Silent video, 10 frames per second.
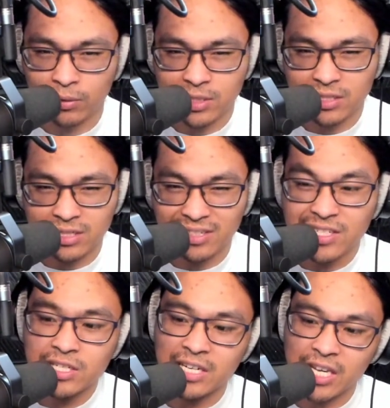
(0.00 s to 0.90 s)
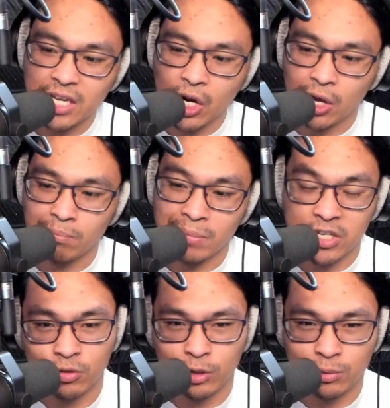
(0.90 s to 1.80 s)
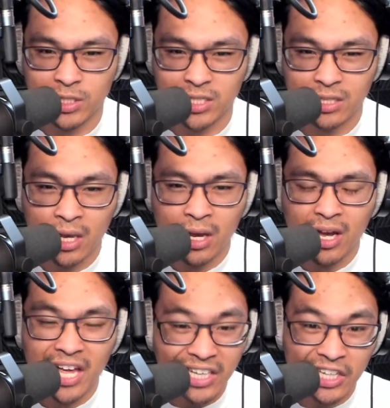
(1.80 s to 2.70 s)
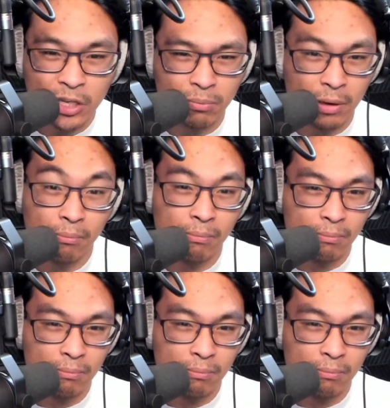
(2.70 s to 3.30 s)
just listen in on bass frequencies a little bit